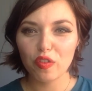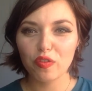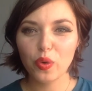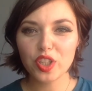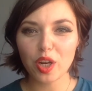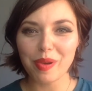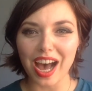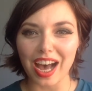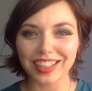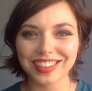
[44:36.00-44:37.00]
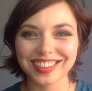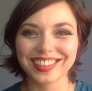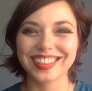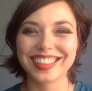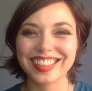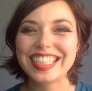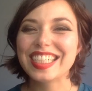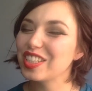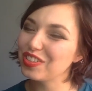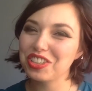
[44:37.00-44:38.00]
Wunderbar!
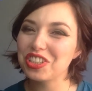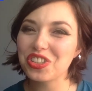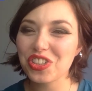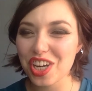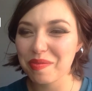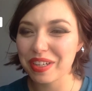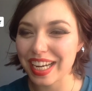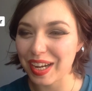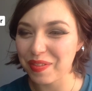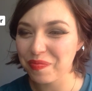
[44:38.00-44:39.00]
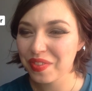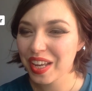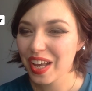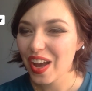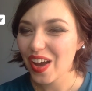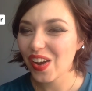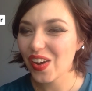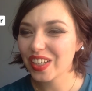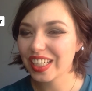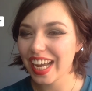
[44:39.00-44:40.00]
Switch into German now.
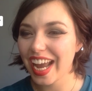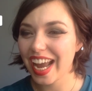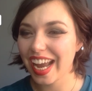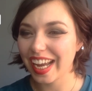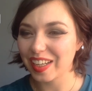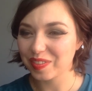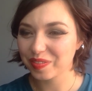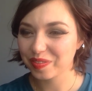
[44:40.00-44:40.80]
Okay.